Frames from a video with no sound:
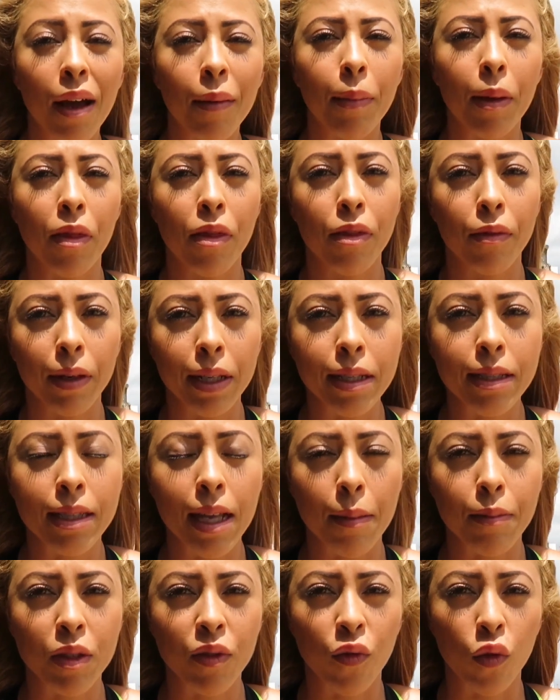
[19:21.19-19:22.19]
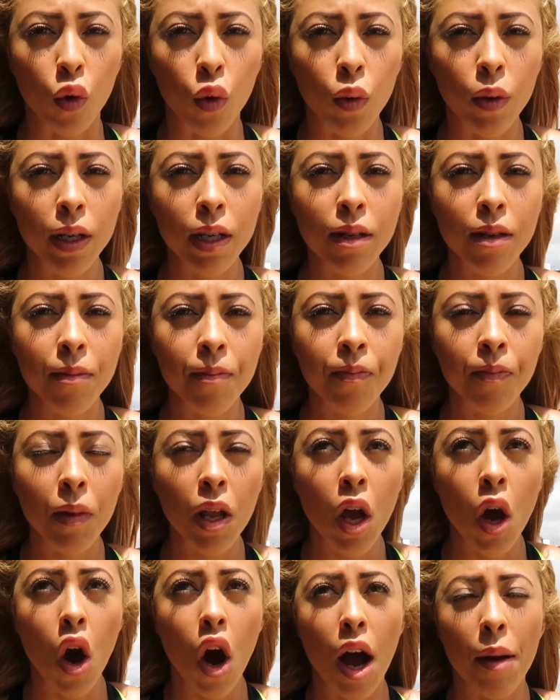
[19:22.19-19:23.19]
back but 3 steps forward.
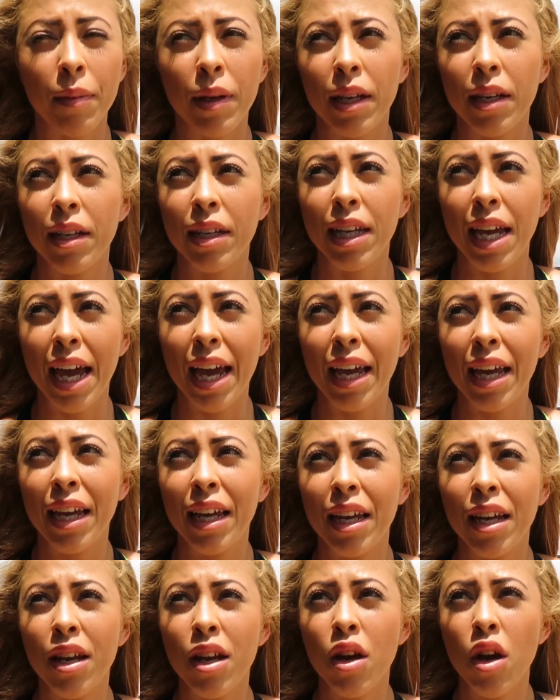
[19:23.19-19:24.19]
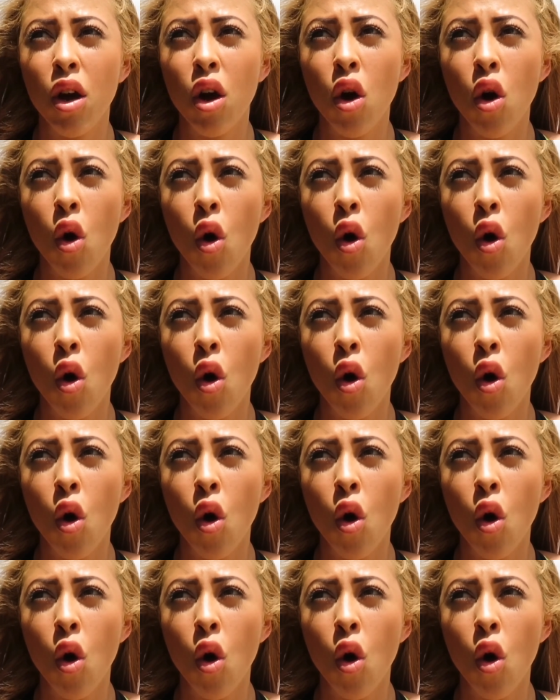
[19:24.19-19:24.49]
I'm going to gain